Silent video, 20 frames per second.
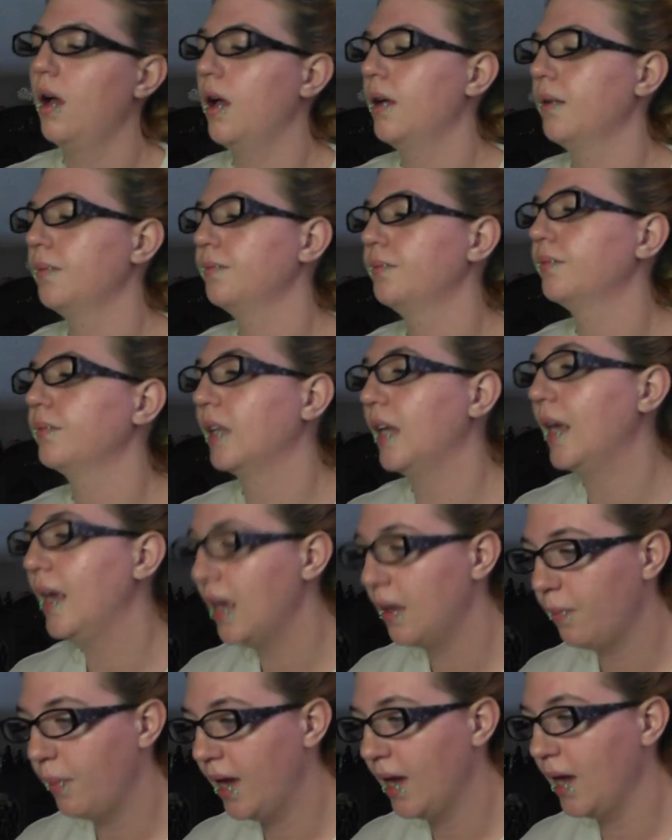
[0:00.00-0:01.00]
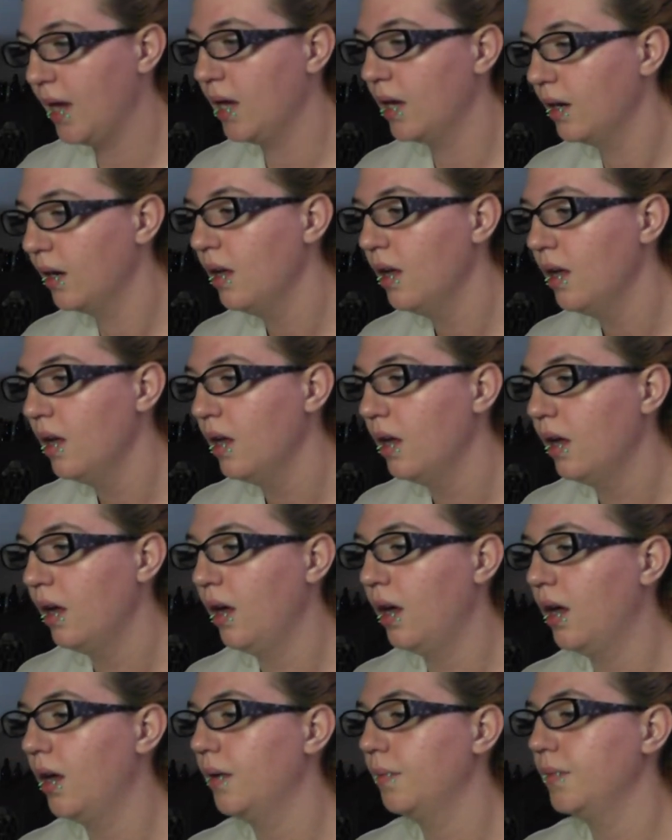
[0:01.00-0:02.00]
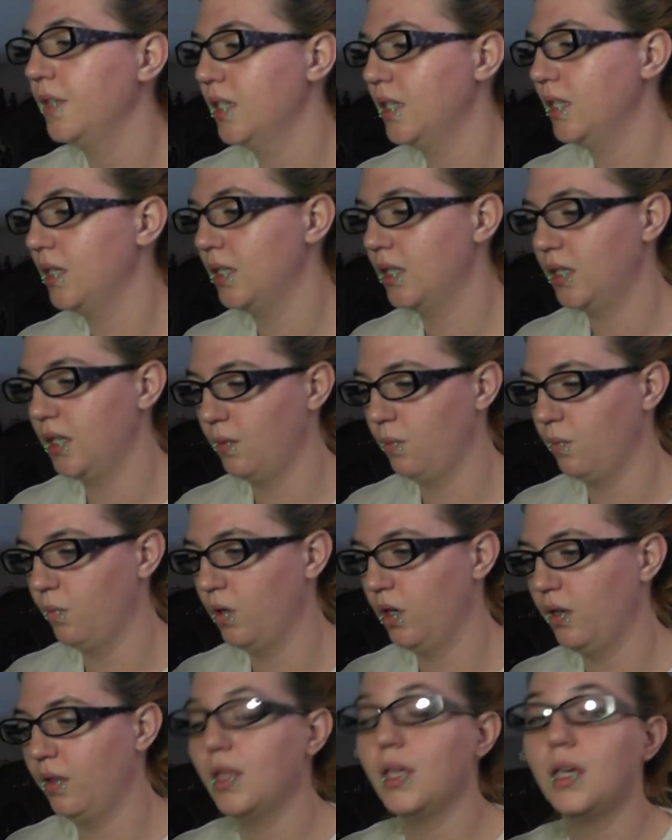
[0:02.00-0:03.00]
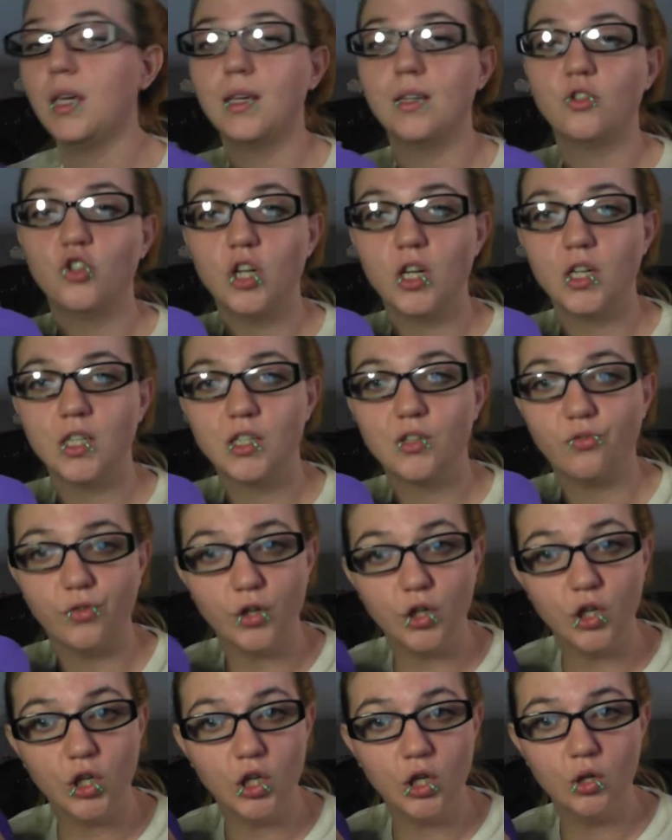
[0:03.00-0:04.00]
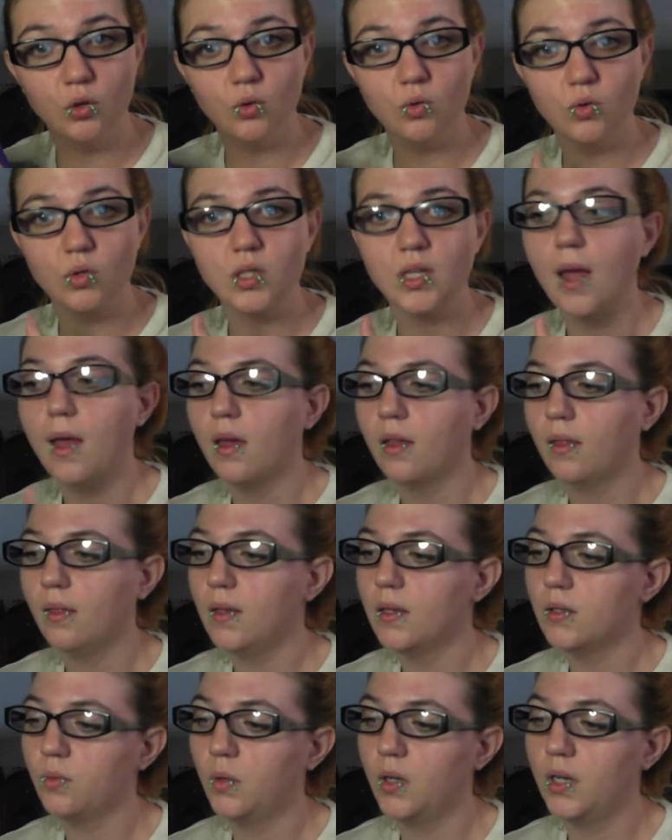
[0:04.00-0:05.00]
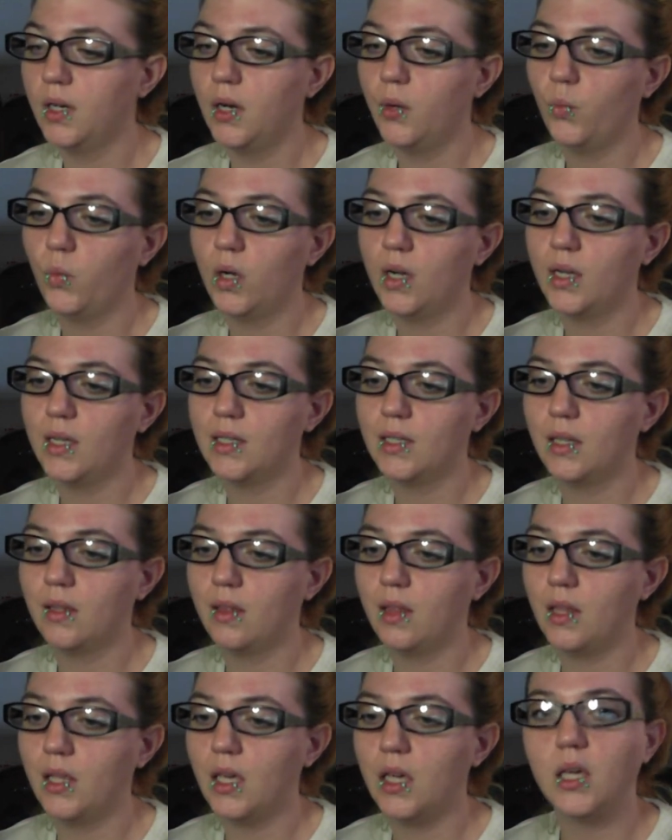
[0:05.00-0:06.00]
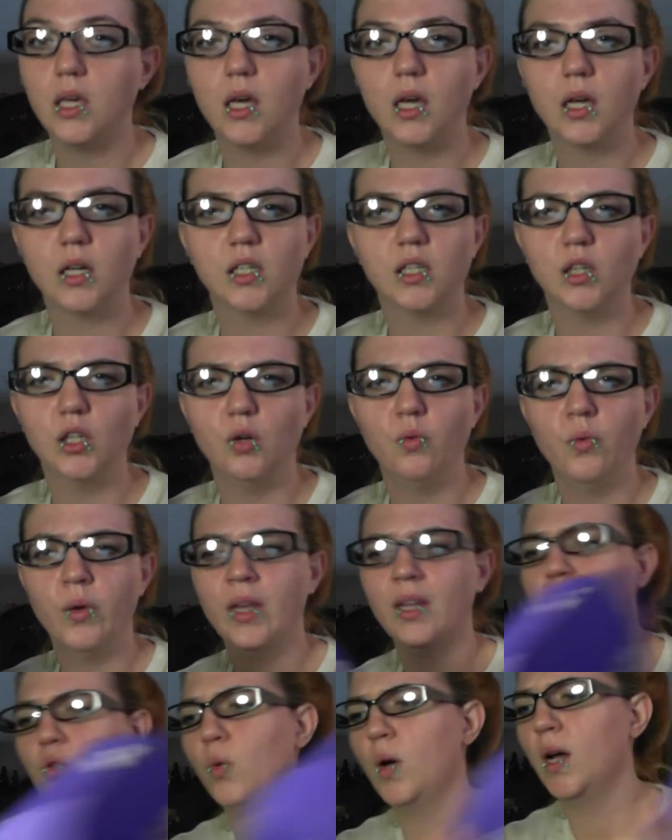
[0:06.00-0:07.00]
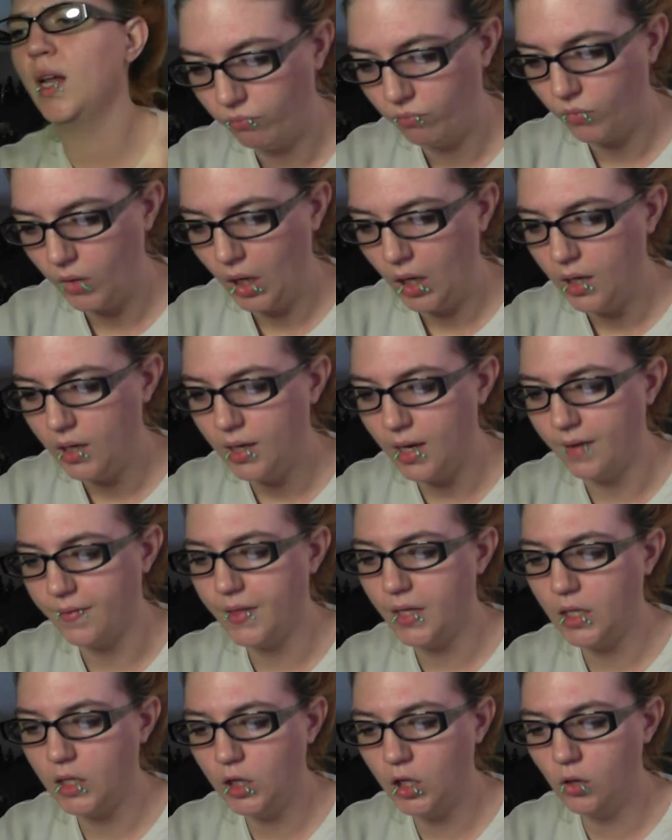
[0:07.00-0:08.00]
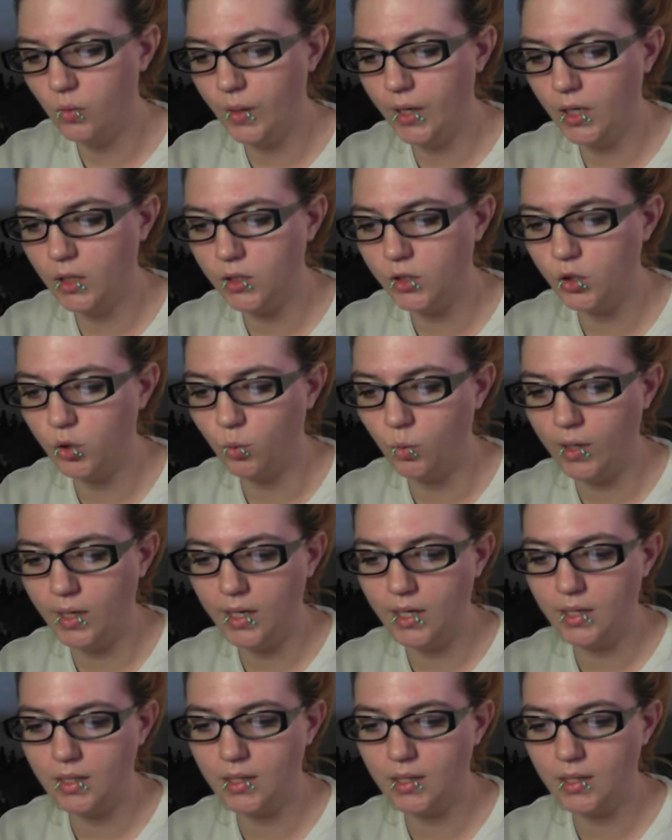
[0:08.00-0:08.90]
campaign. This is one of the Just For Yous. This one was the Glowing 20s. Yeah, the Glowing 20s